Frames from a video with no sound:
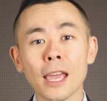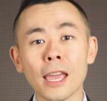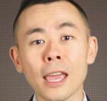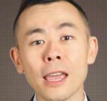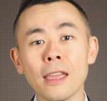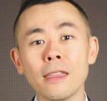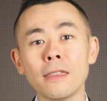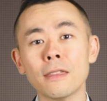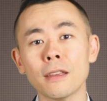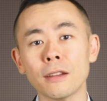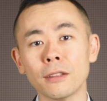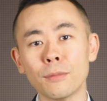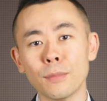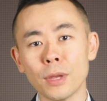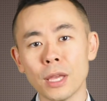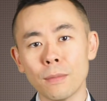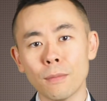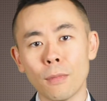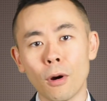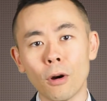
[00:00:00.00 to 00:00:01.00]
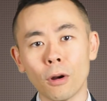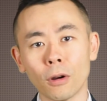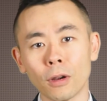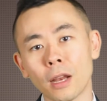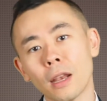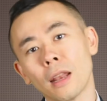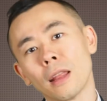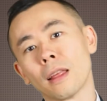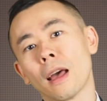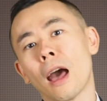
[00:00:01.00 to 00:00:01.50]
hindered me more
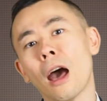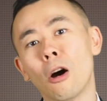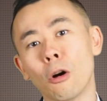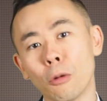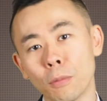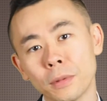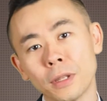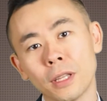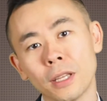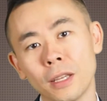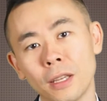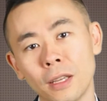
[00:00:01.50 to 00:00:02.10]
than it helped.